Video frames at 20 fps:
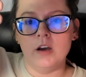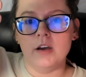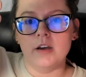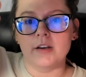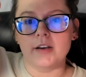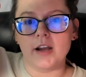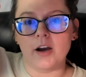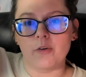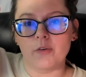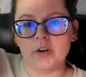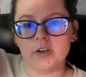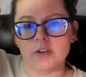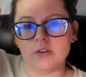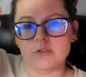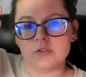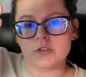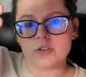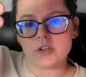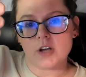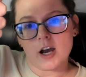Now, when you
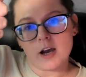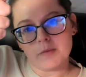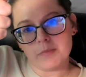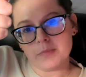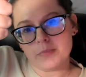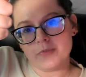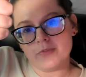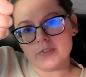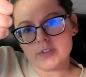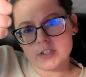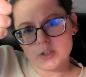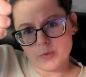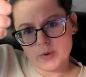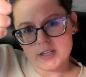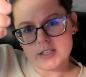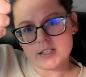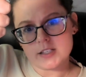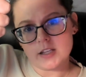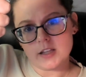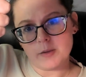stop
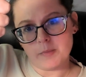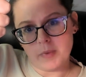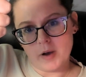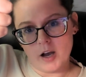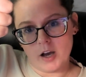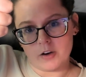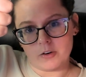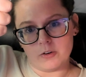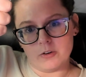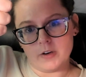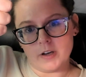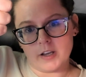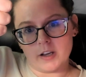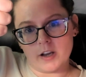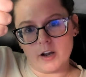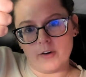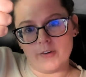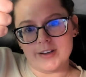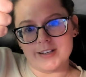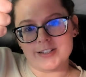squeezing the bottle and
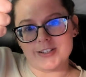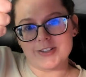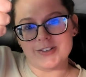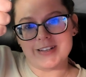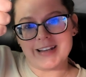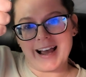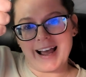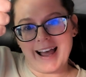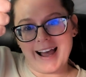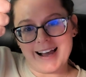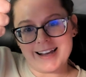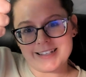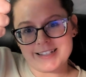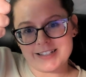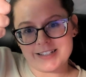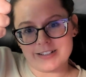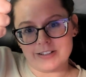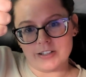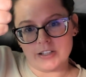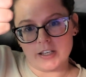go into
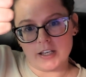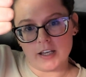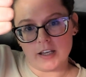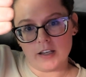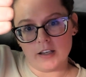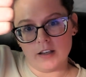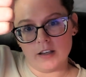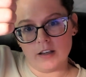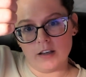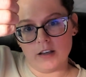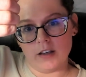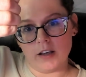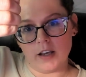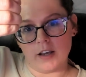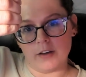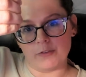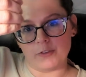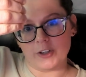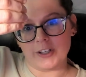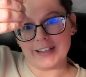diastole
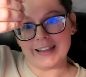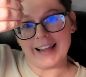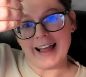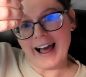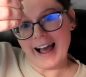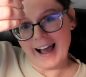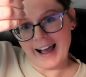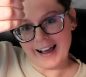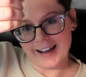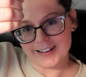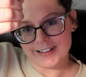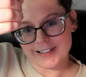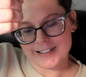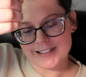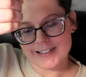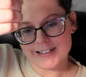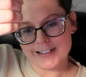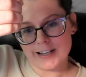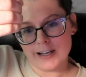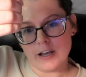and
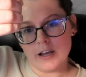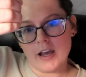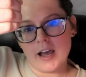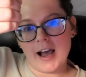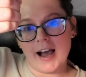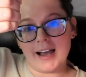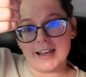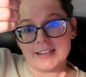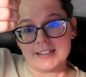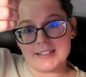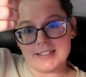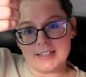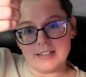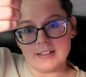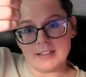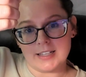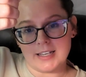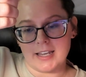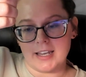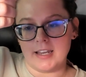relax,
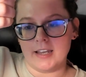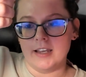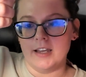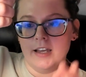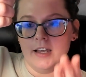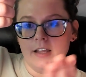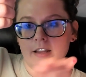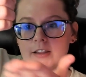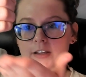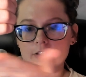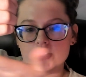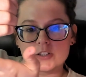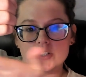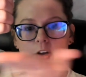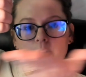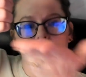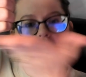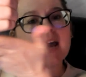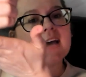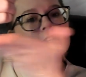ideally, there's
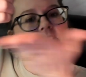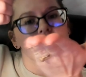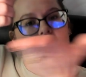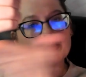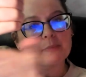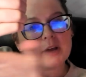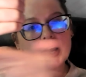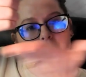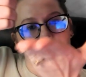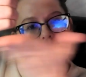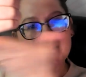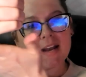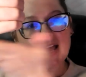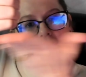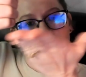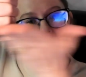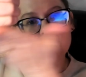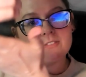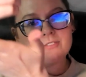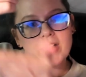no ketchup coming
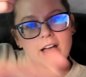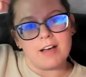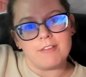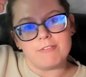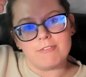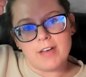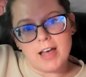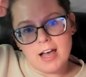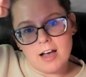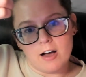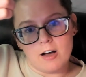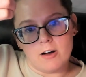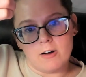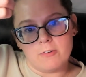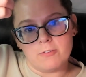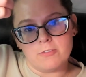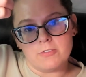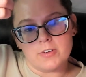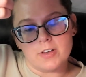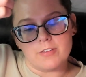out of that
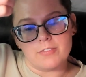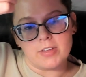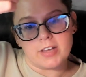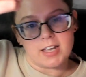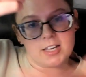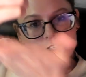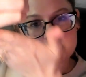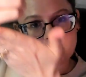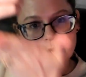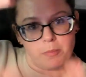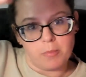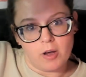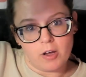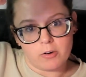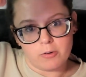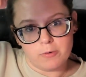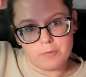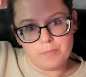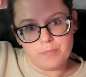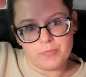valve of the ketchup
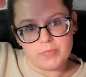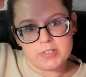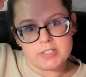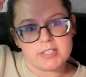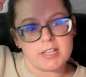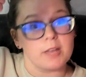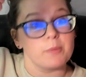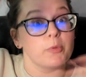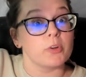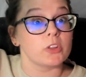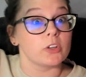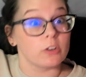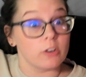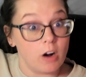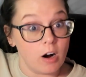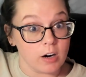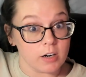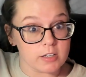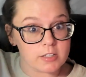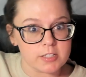bottle. Same with your
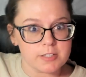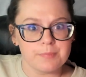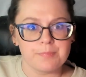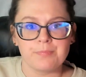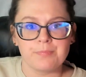heart.